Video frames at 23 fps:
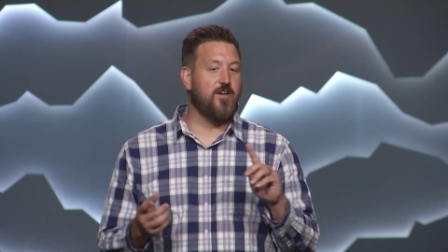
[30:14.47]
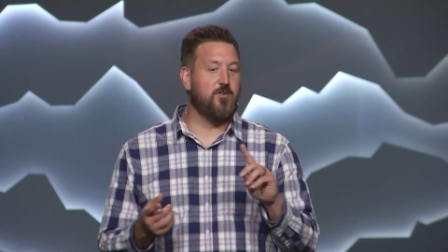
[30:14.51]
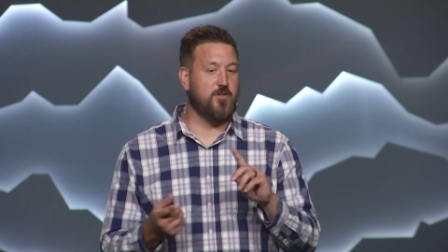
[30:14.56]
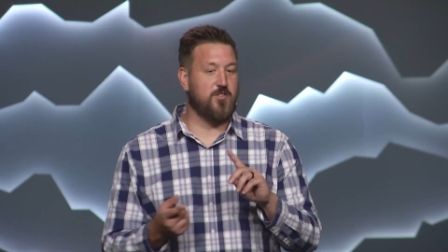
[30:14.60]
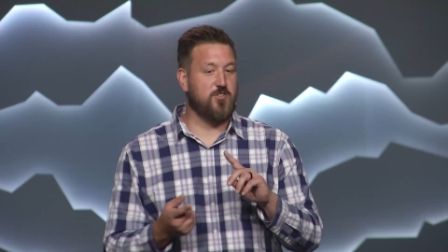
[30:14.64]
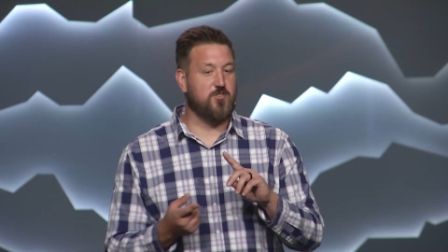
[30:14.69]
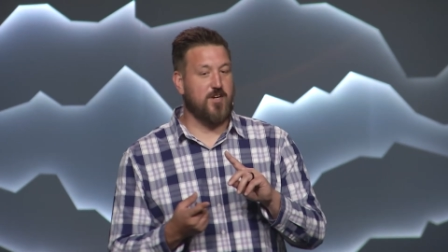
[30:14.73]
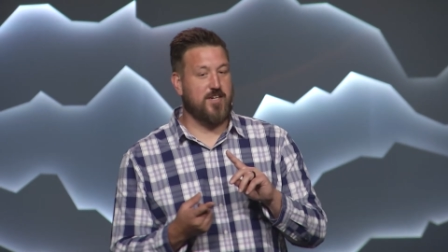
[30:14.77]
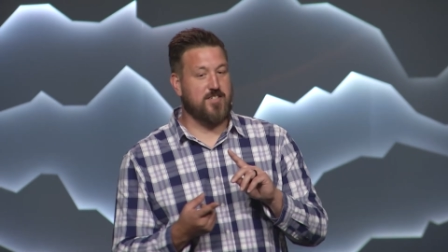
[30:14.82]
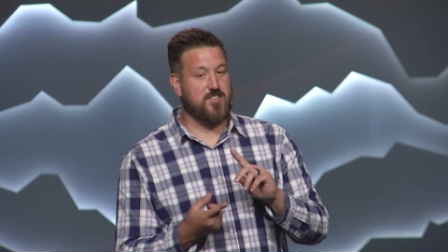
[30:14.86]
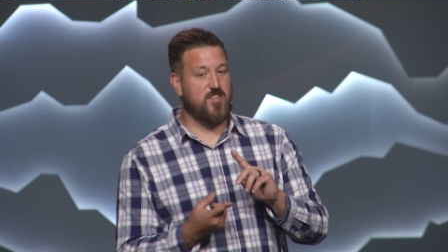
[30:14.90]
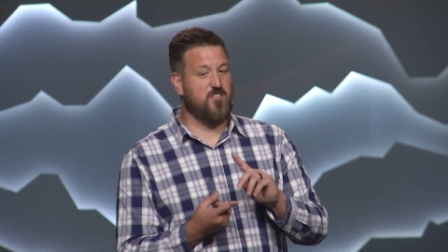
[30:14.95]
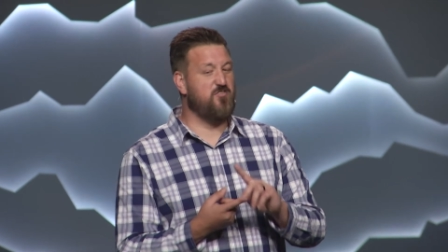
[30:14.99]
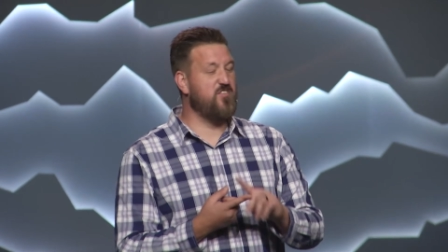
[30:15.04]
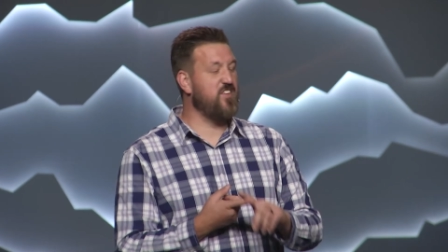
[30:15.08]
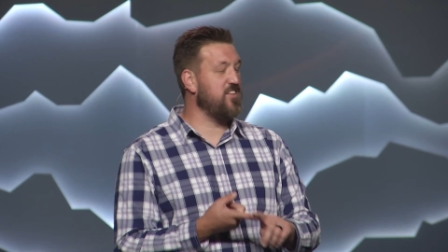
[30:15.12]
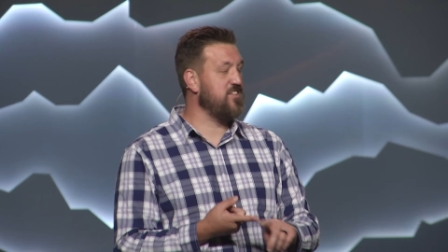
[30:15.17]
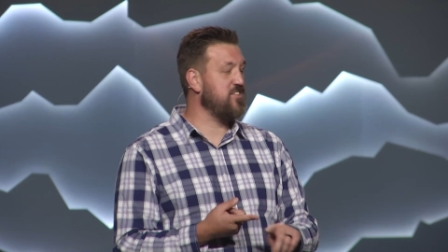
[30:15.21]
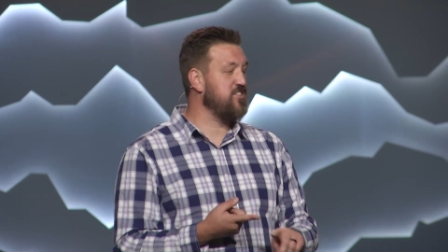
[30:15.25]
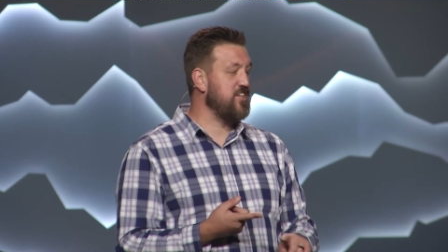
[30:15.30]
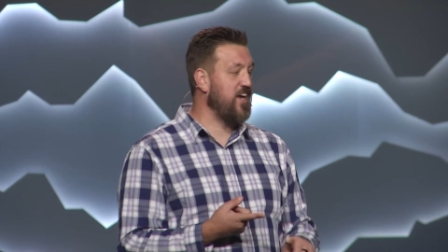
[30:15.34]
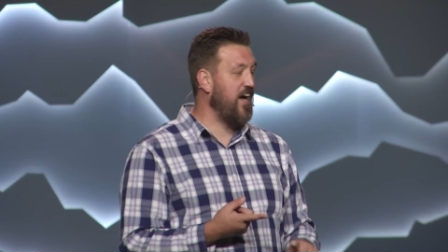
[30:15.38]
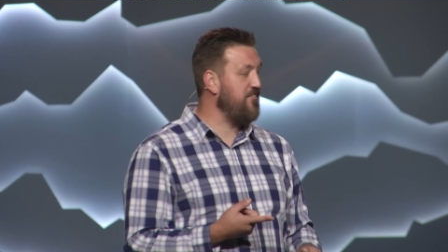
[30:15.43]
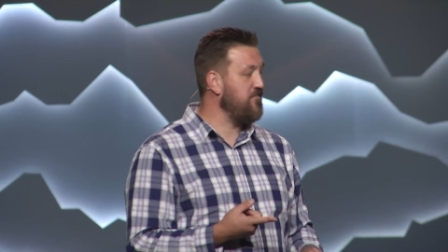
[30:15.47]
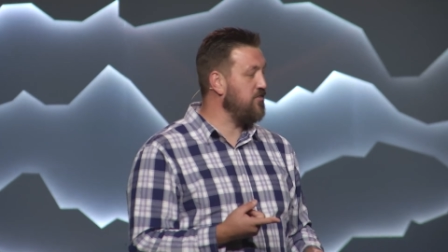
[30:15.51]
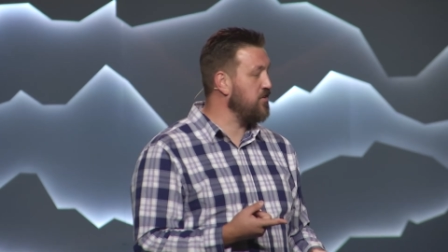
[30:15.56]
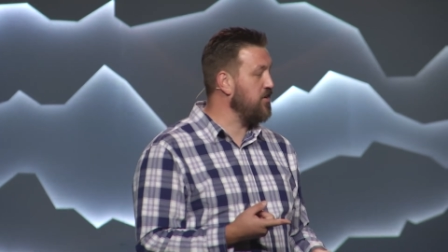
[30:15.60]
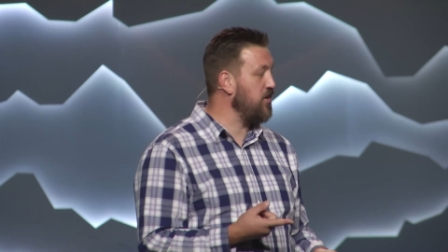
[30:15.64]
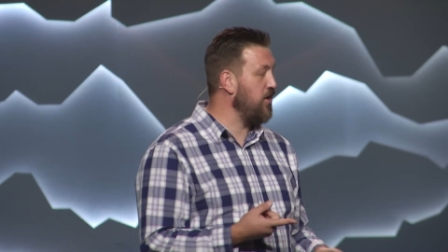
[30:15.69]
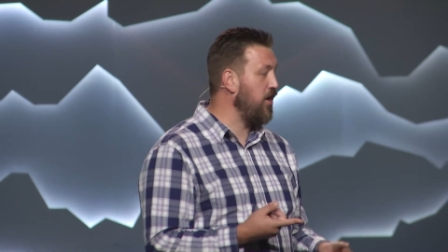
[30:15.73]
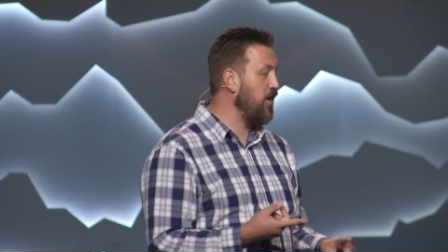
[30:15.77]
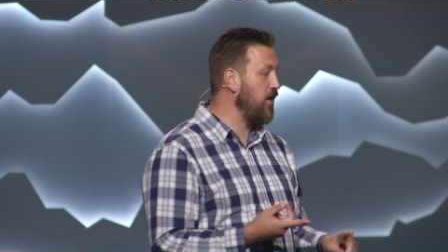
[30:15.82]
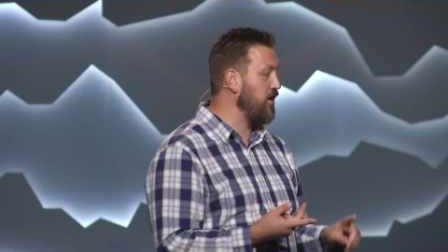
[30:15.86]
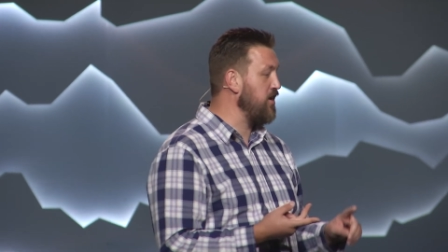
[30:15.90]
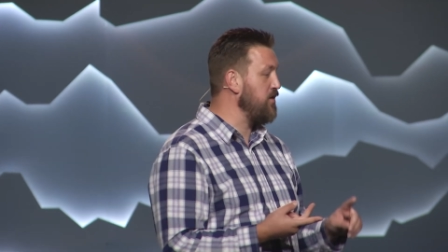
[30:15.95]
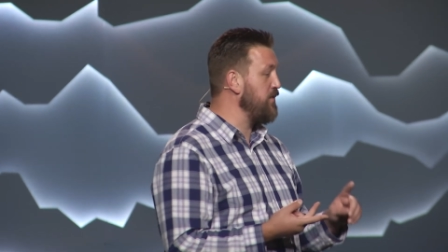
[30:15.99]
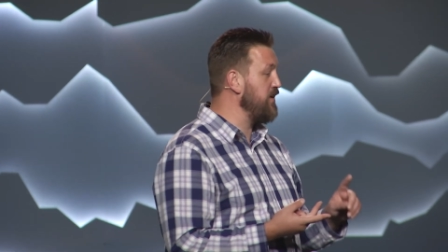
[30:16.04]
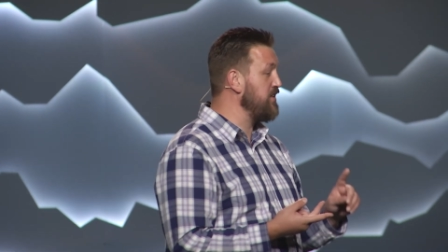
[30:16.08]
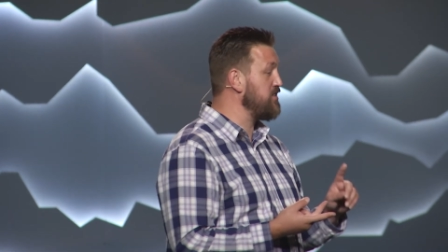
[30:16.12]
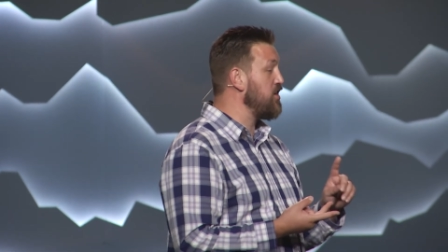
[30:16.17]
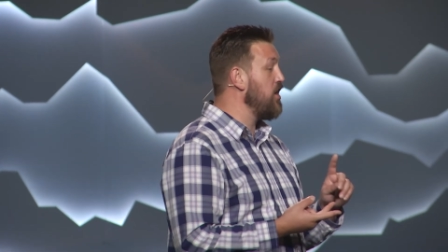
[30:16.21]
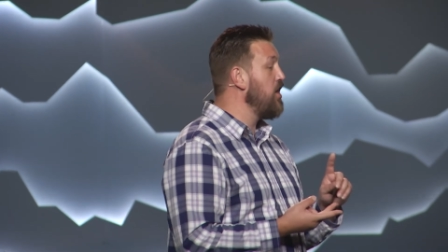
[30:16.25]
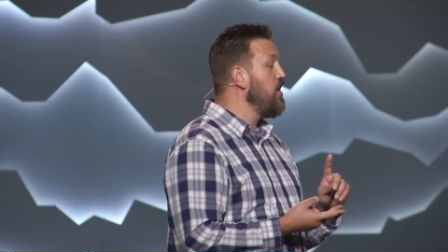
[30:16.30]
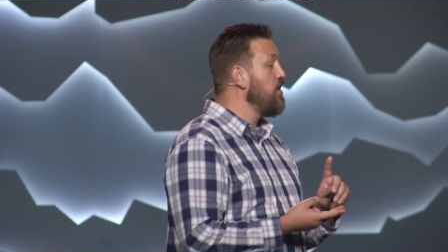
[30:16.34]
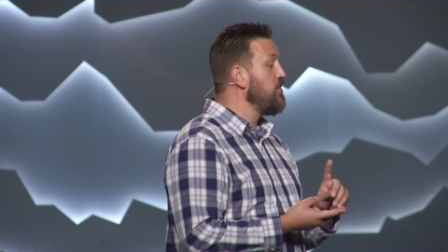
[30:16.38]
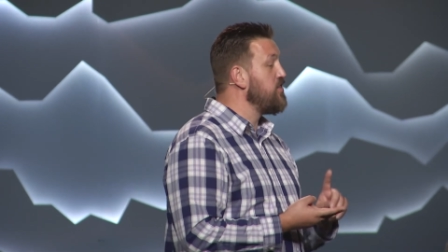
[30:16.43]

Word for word: to address the philosophical arguments,